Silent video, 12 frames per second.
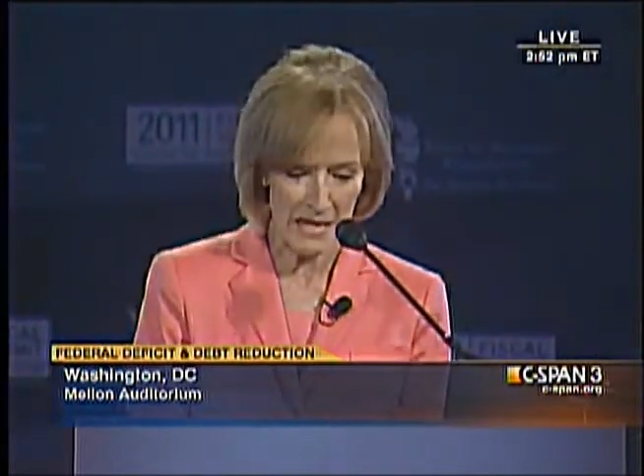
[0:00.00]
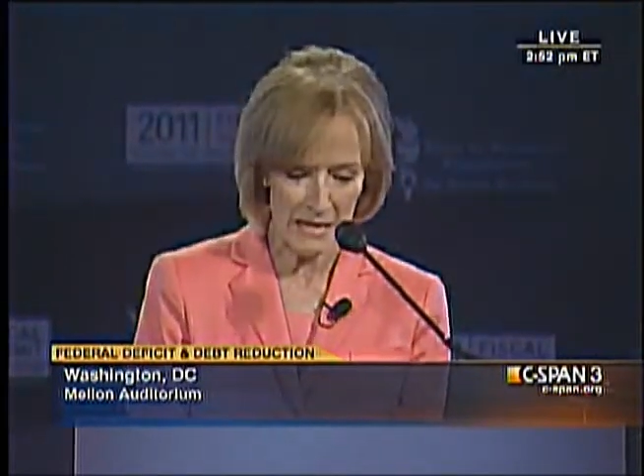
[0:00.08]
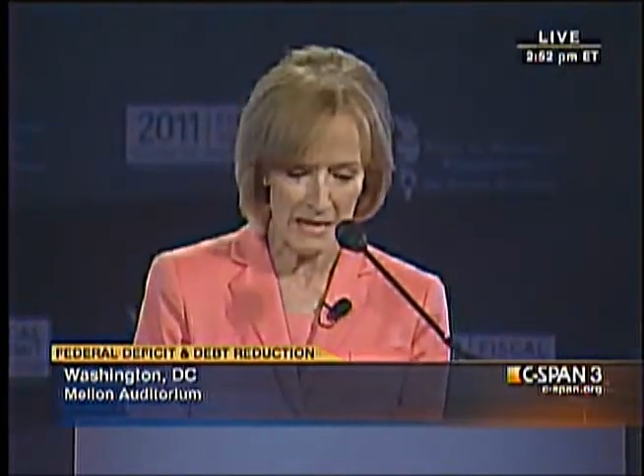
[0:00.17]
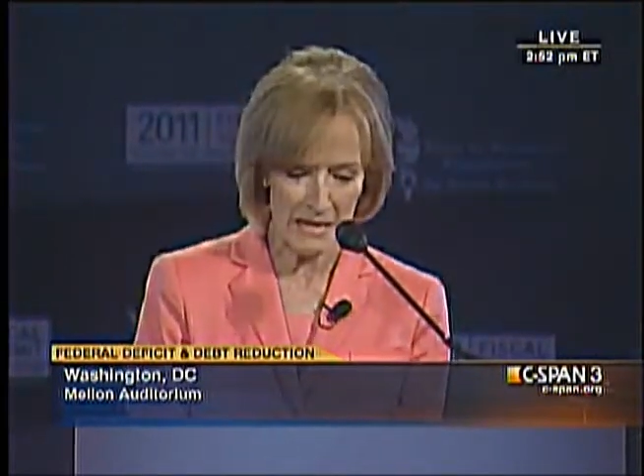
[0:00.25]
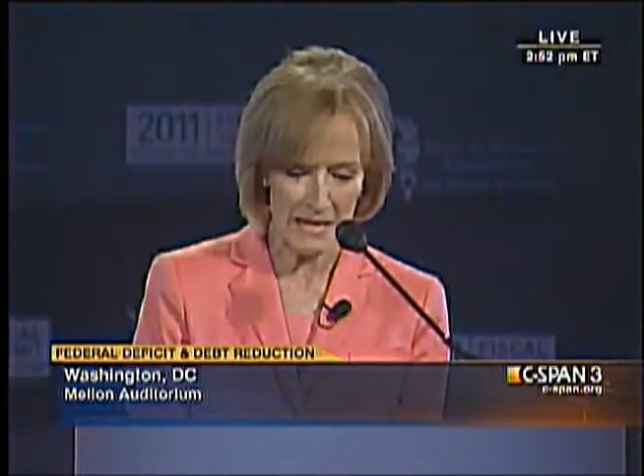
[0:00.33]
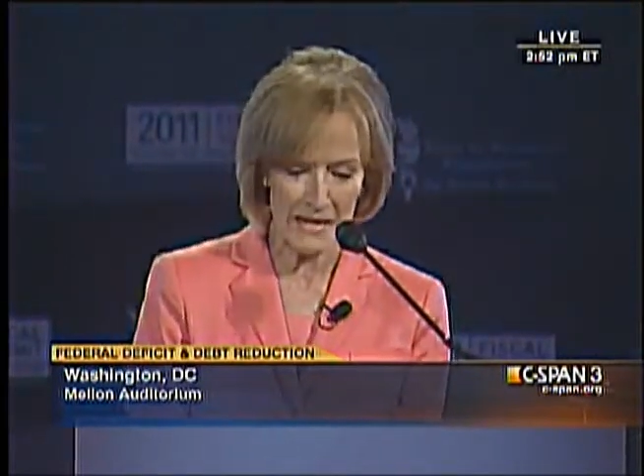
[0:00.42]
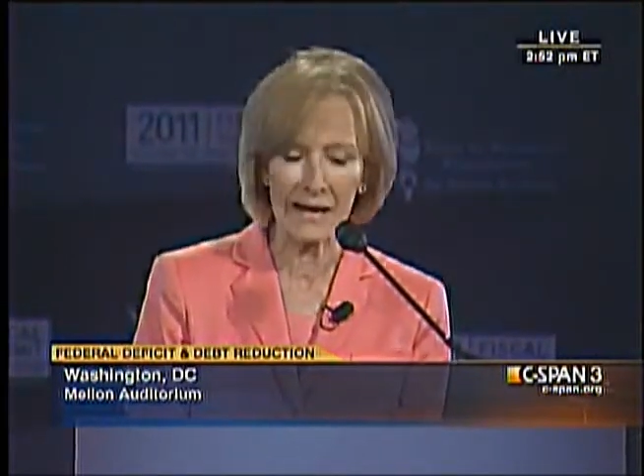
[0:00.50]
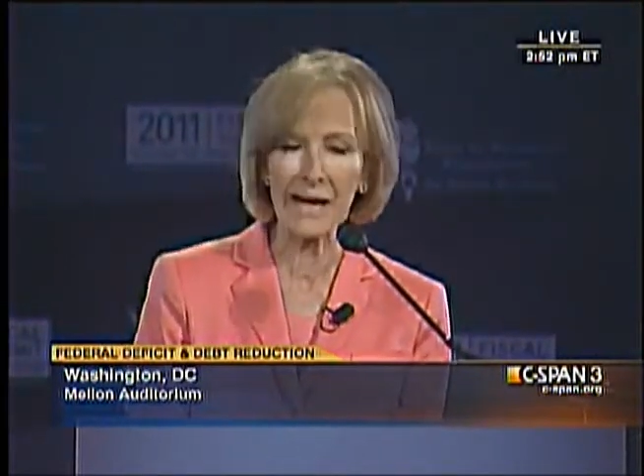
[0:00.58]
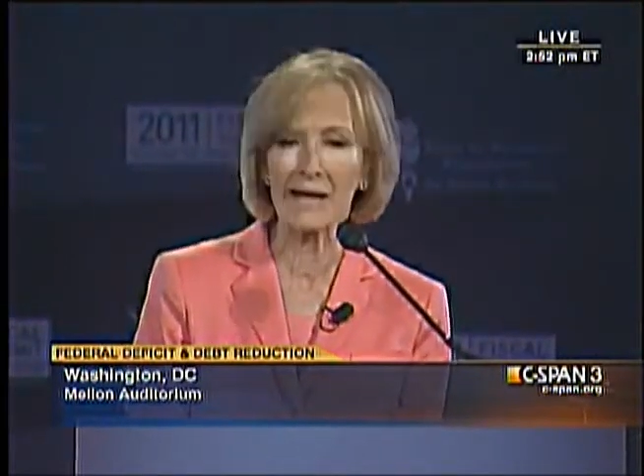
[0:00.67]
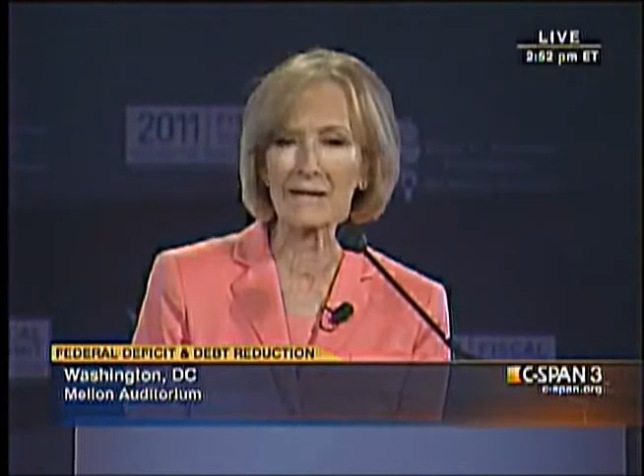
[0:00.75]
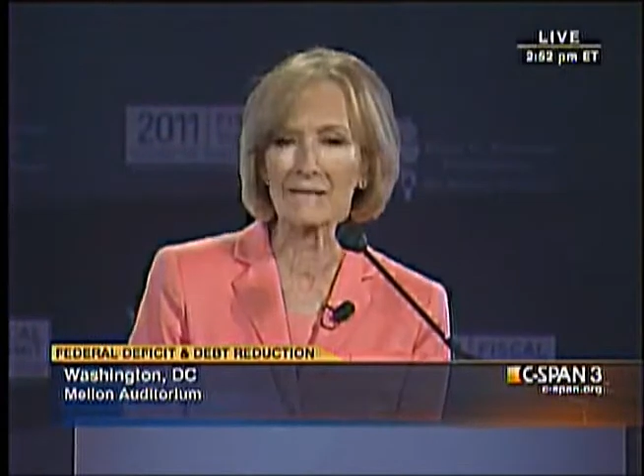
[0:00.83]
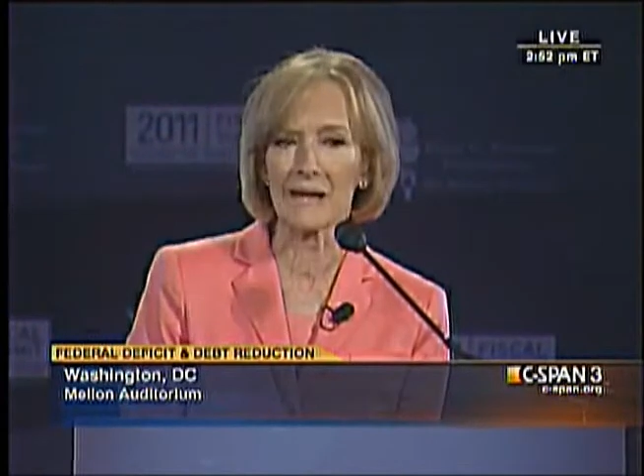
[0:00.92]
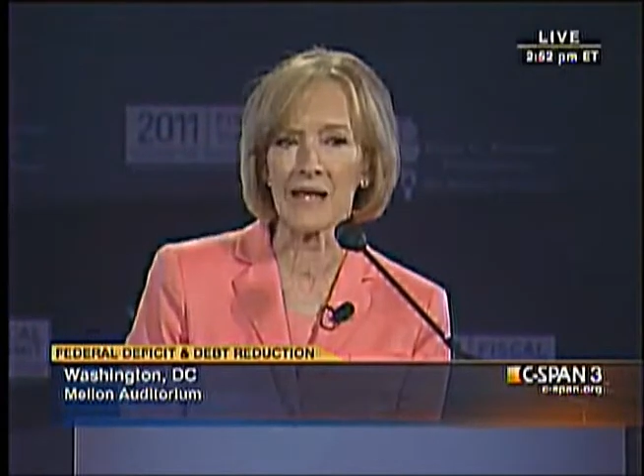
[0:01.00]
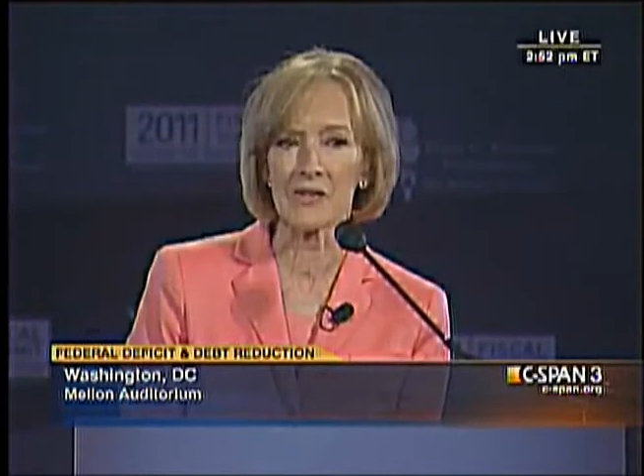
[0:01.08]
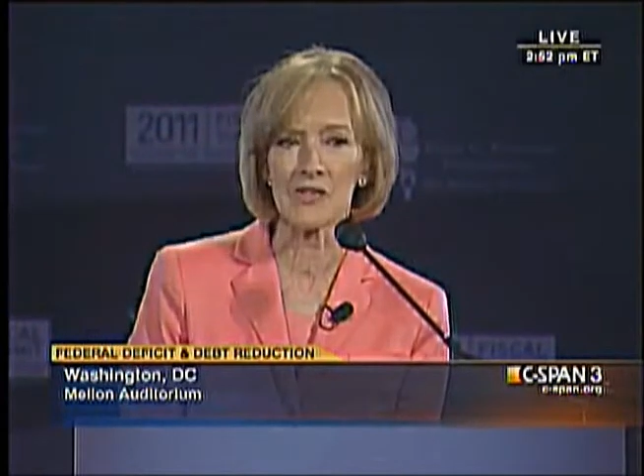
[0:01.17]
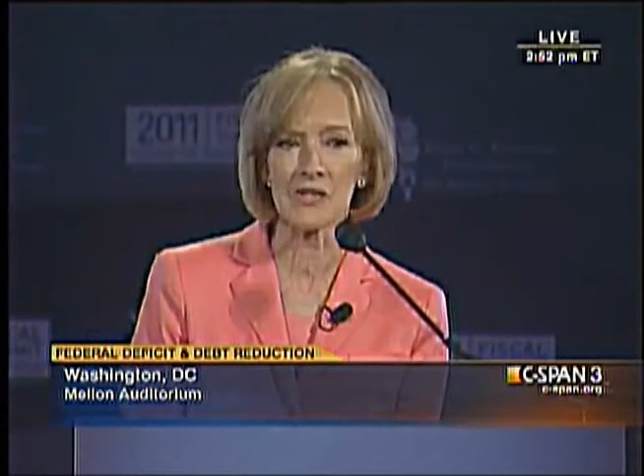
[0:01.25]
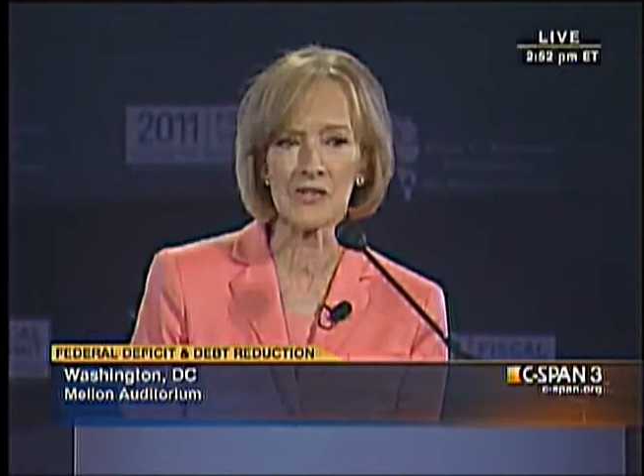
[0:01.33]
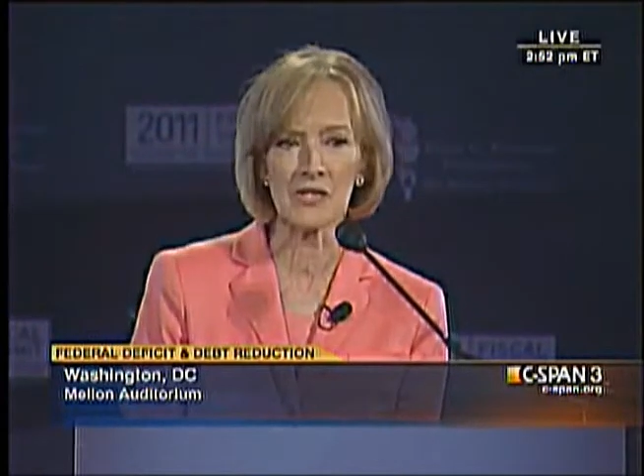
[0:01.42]
And
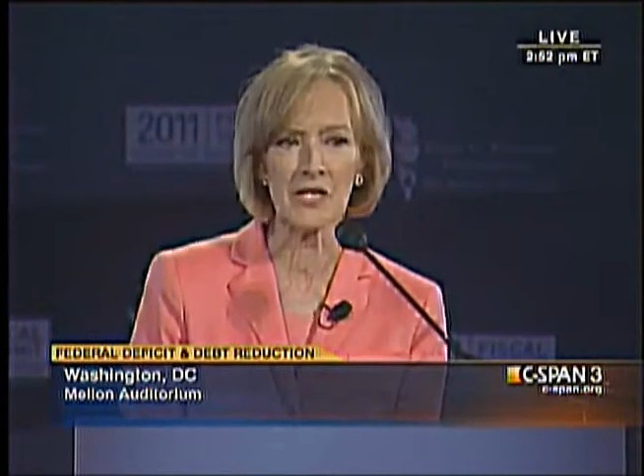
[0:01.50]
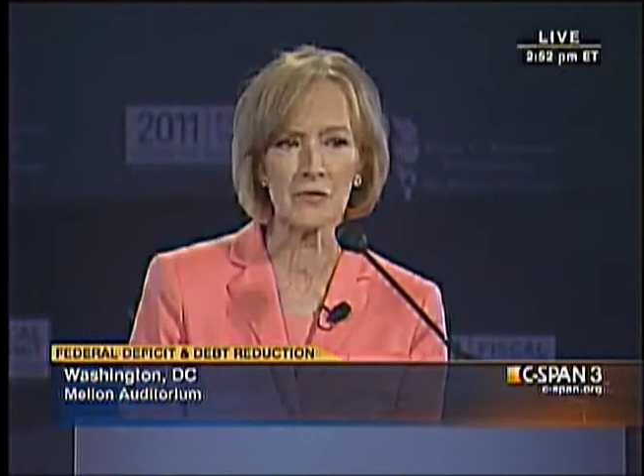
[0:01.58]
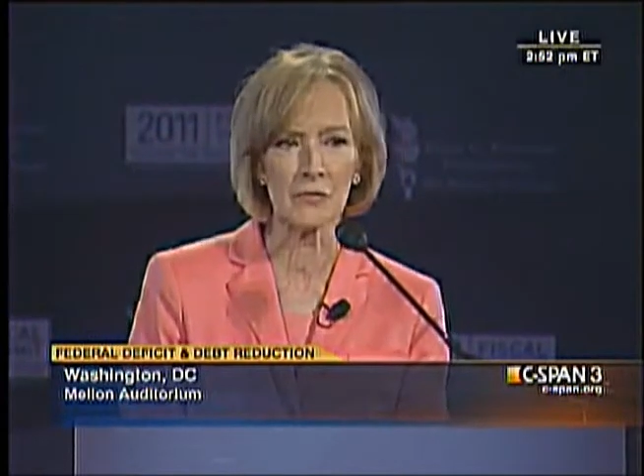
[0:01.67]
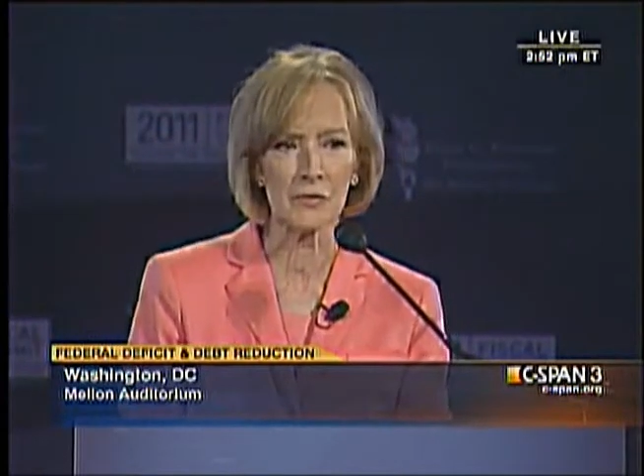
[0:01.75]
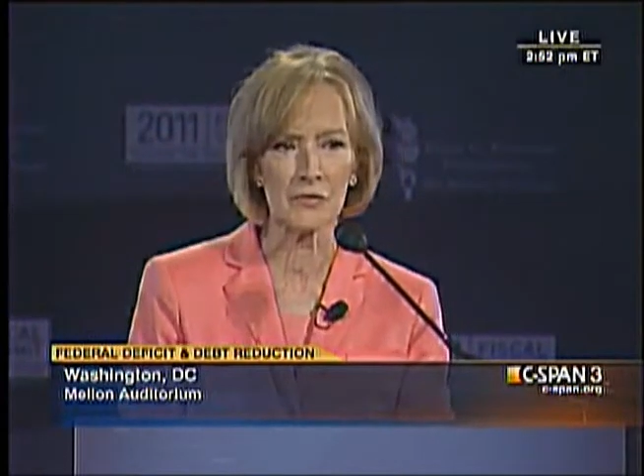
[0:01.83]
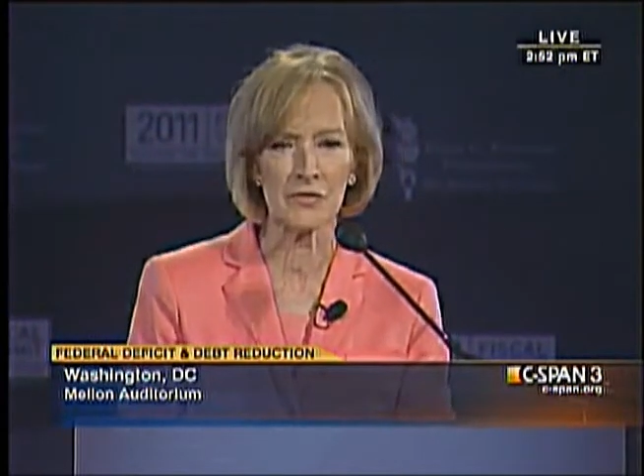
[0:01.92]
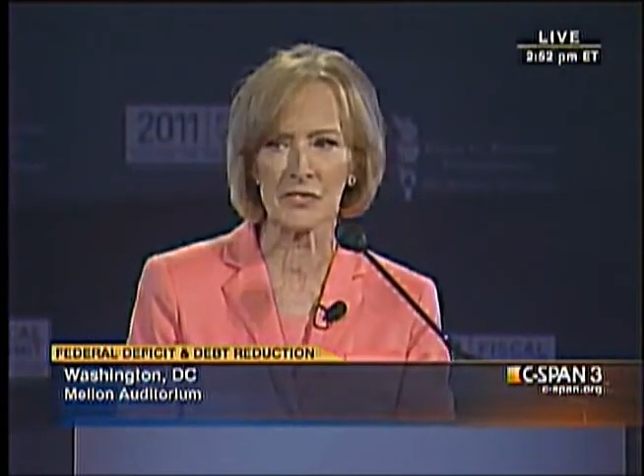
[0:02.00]
just to introduce